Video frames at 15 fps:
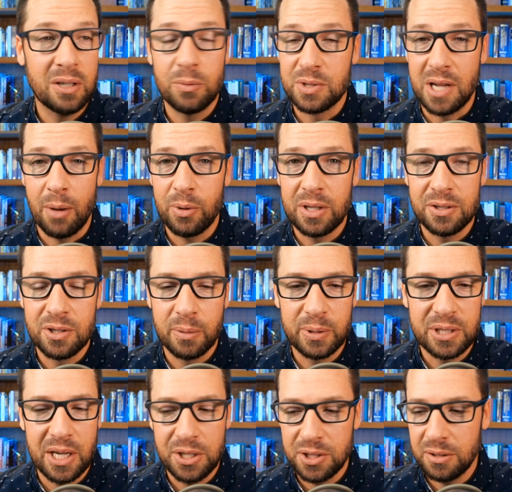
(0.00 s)
It was not with
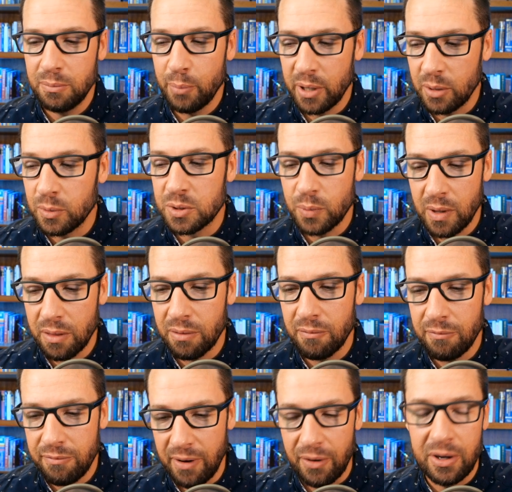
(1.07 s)
interpretation, but it was with
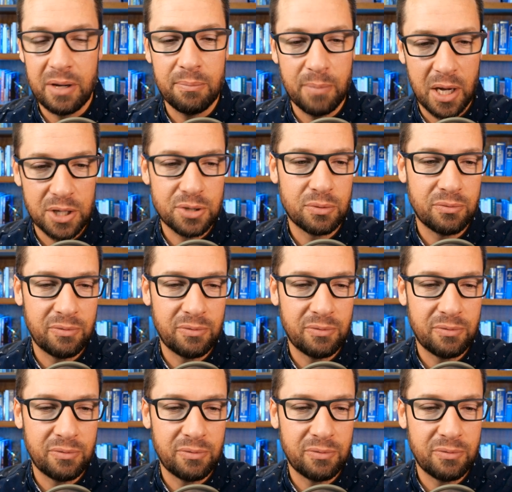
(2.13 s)
very much